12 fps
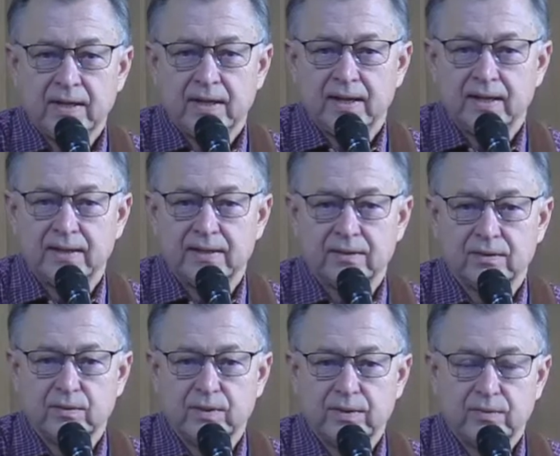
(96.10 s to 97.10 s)

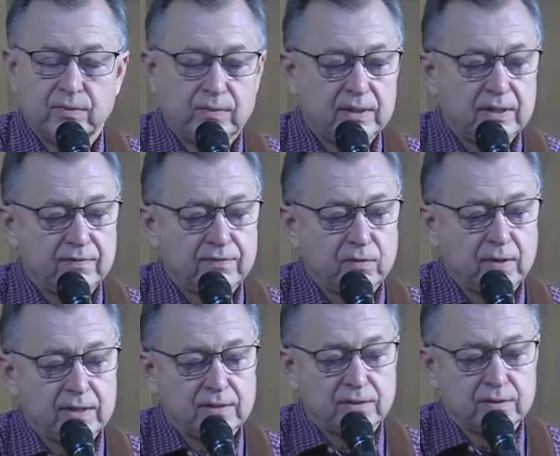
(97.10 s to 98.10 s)
And we give
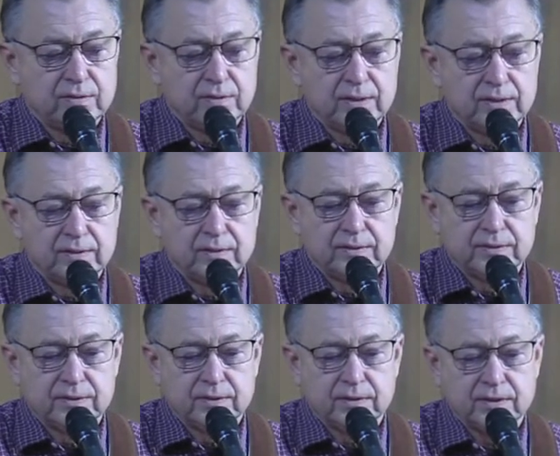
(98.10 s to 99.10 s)
credit to
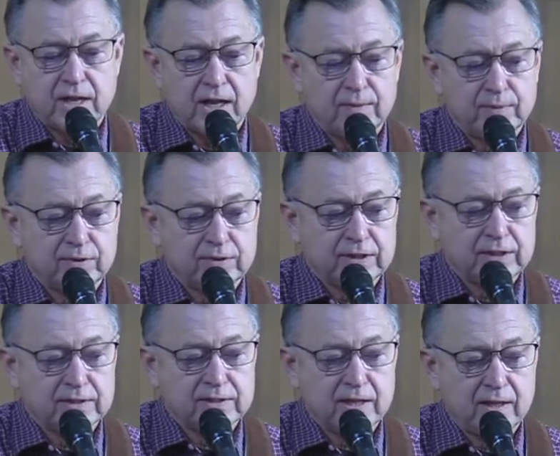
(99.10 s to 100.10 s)
Solomon, or
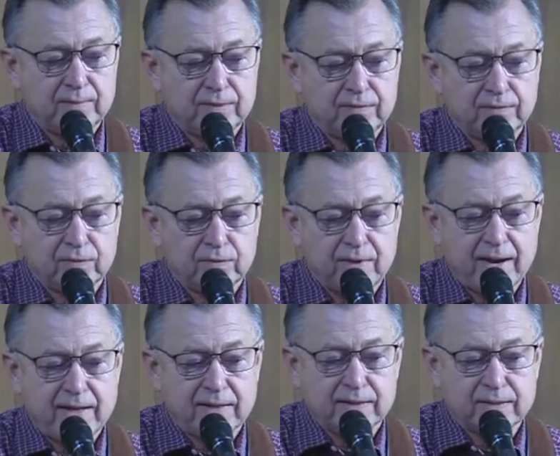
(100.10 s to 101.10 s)
King Solomon, for
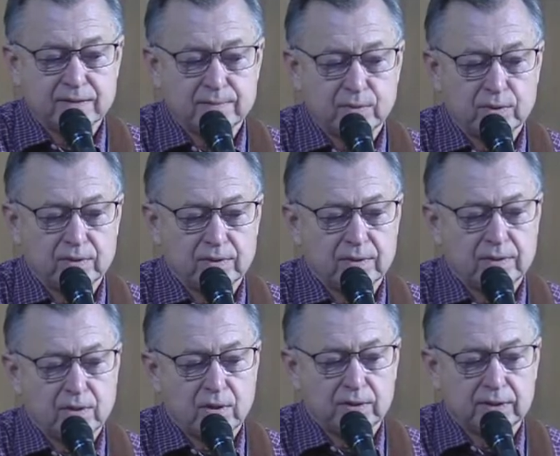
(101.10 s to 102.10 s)
writing this book
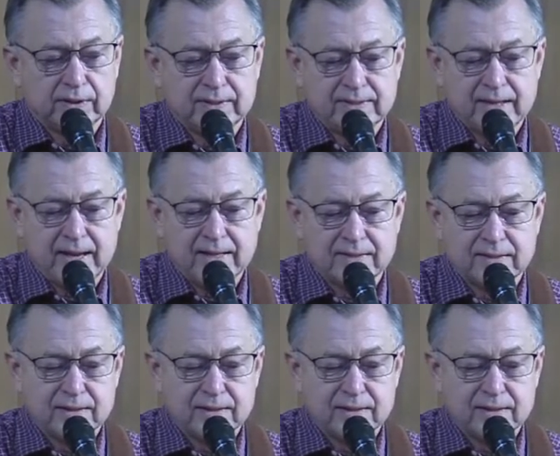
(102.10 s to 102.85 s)
called Ecclesiastes.